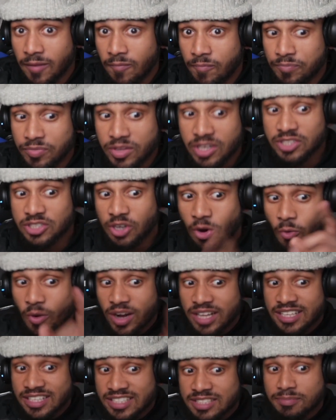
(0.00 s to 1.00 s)
So
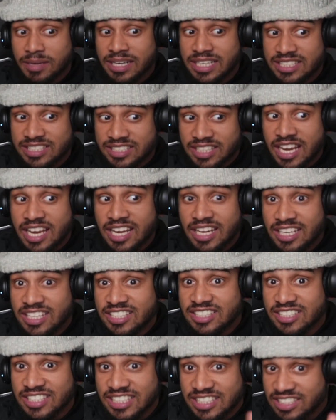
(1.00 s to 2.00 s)
what this man is saying
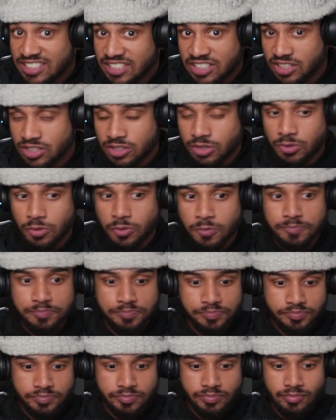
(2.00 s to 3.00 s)
is, is, is true.
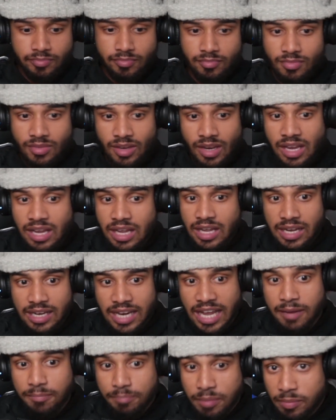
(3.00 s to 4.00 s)

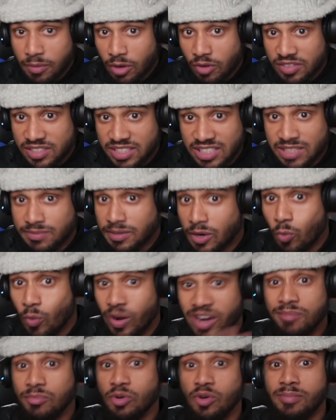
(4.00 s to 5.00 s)
Like people overseas make
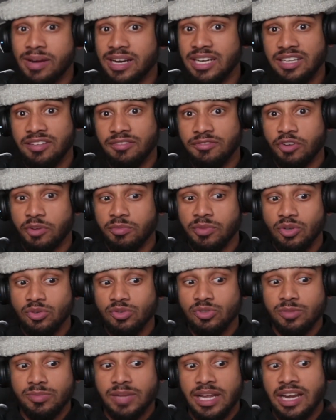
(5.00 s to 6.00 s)
way more money from
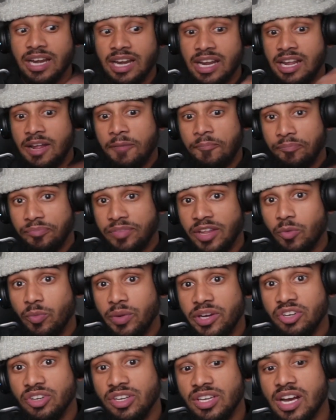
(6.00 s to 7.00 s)
YouTube than than we
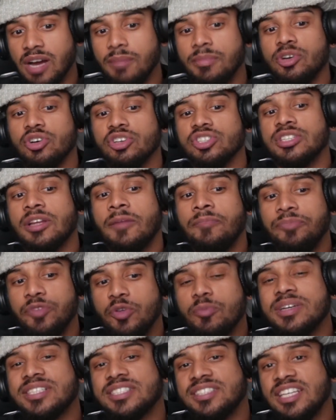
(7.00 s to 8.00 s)
do here because you
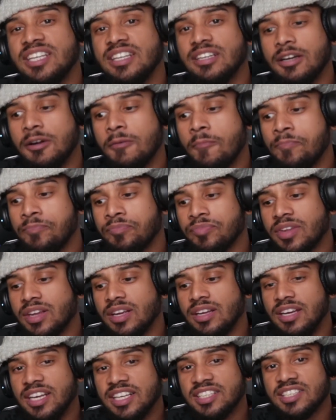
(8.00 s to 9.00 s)
must think now.
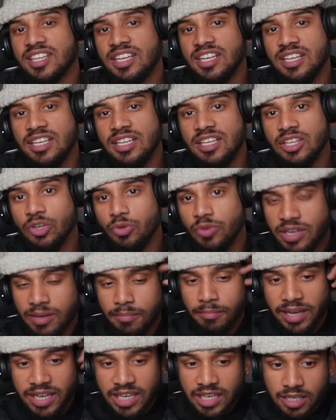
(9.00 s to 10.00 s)
Let's say you're in
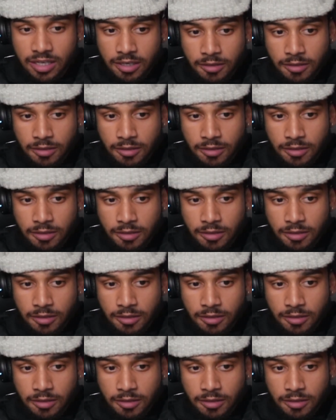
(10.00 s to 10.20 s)
America.